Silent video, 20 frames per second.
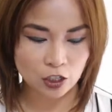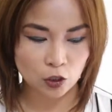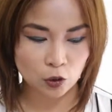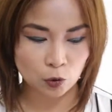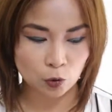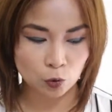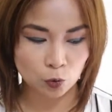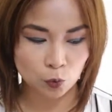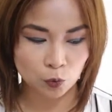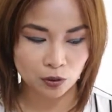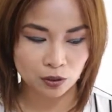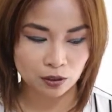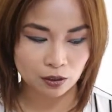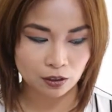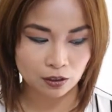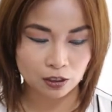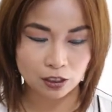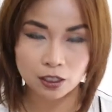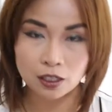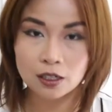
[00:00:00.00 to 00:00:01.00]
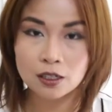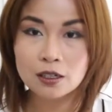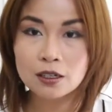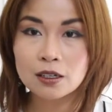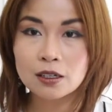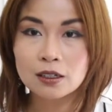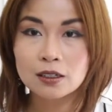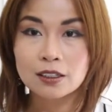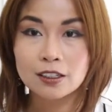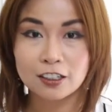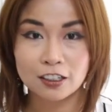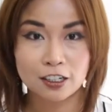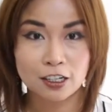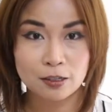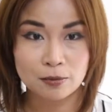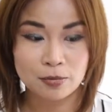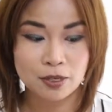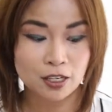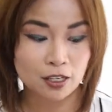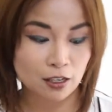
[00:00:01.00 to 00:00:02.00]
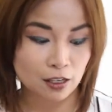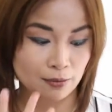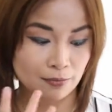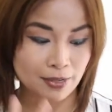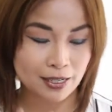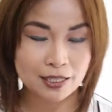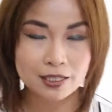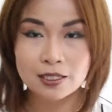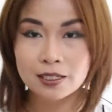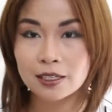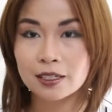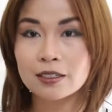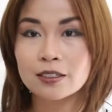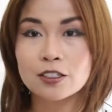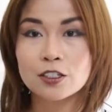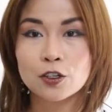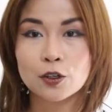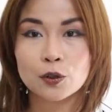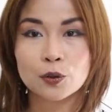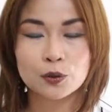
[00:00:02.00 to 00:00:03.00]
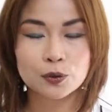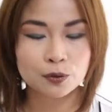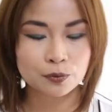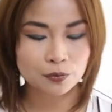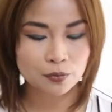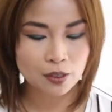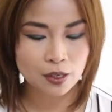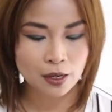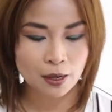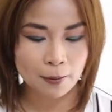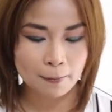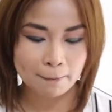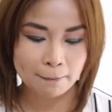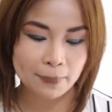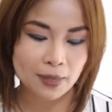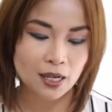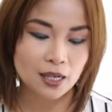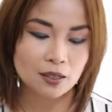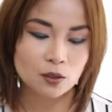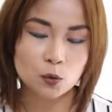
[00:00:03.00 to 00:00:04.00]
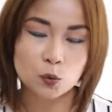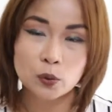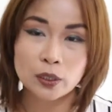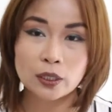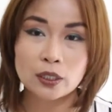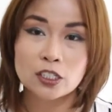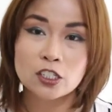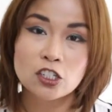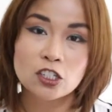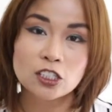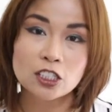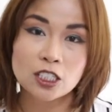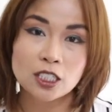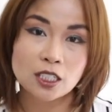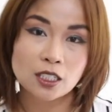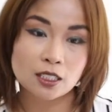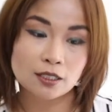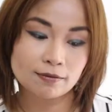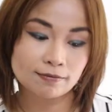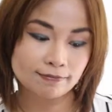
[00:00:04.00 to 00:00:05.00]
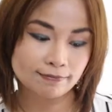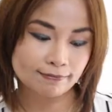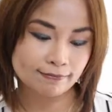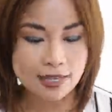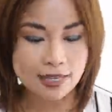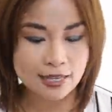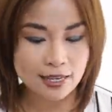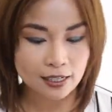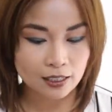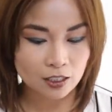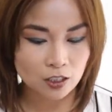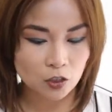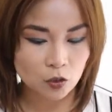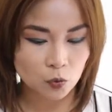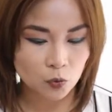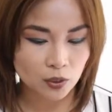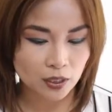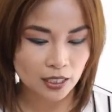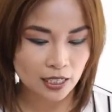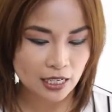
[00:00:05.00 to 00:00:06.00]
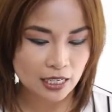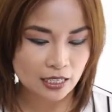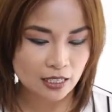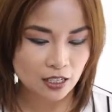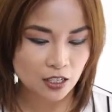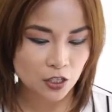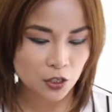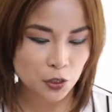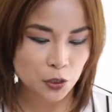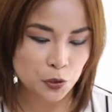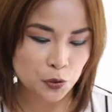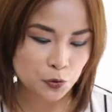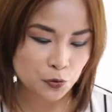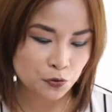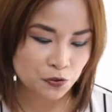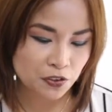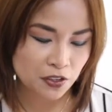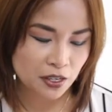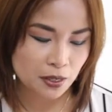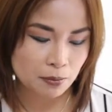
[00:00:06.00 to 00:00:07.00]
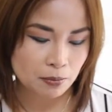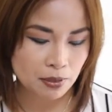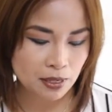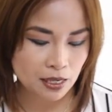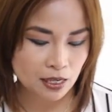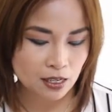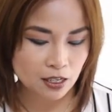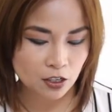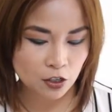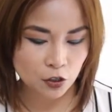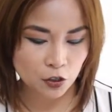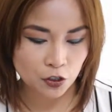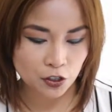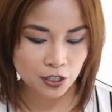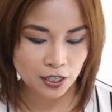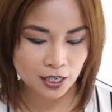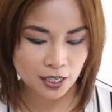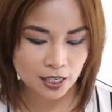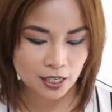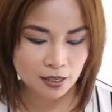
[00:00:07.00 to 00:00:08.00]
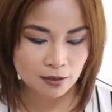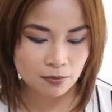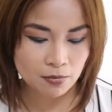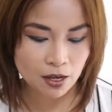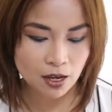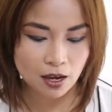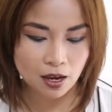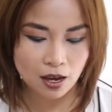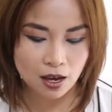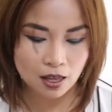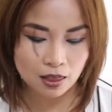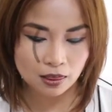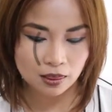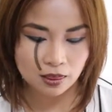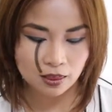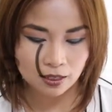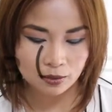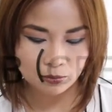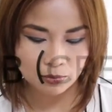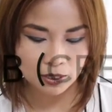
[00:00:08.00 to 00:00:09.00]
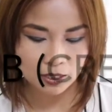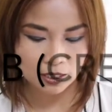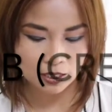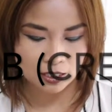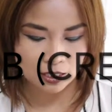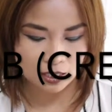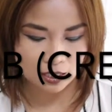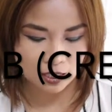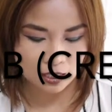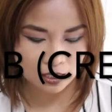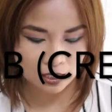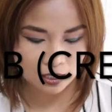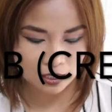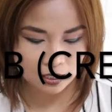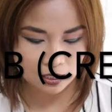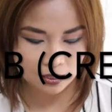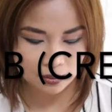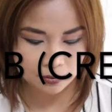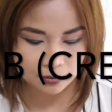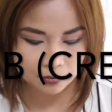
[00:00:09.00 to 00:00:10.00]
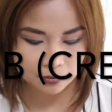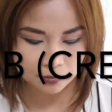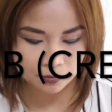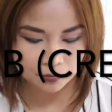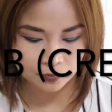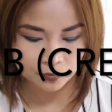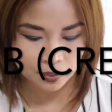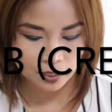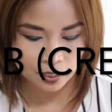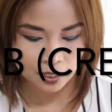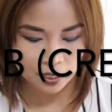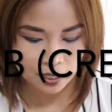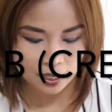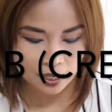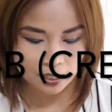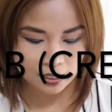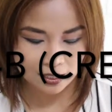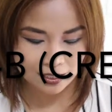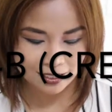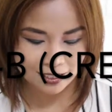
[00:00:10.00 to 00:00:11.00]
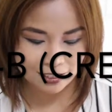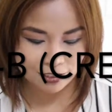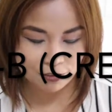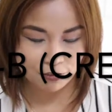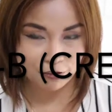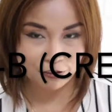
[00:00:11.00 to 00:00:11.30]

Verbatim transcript: tone would look good on me, on my skin tone, but we shall see. Next one is a UVB cream lipstick, and it's a